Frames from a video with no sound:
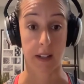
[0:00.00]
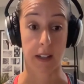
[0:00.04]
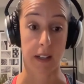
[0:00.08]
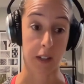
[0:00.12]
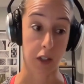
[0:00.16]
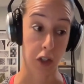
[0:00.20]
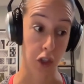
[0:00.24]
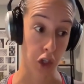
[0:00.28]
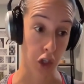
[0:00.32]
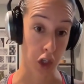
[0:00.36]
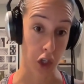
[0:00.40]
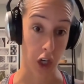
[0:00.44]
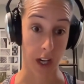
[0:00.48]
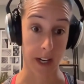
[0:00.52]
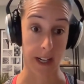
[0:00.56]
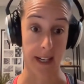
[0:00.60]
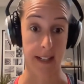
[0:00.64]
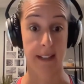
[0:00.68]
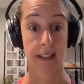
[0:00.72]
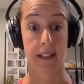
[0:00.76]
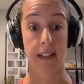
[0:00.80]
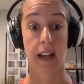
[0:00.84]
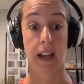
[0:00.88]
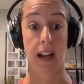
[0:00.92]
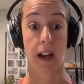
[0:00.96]
It's
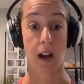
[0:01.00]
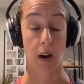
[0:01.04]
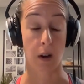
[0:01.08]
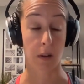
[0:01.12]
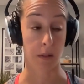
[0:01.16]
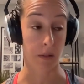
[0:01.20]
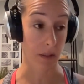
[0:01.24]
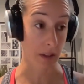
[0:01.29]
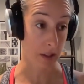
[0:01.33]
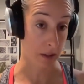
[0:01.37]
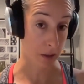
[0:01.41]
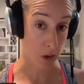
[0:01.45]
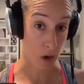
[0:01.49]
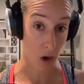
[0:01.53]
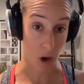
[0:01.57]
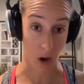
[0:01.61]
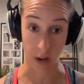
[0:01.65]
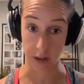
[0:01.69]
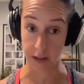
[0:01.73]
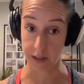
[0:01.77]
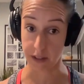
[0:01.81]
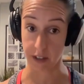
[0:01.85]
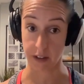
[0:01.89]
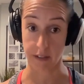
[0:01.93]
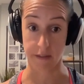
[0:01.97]
shutting down, it's
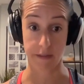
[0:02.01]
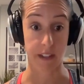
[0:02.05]
causing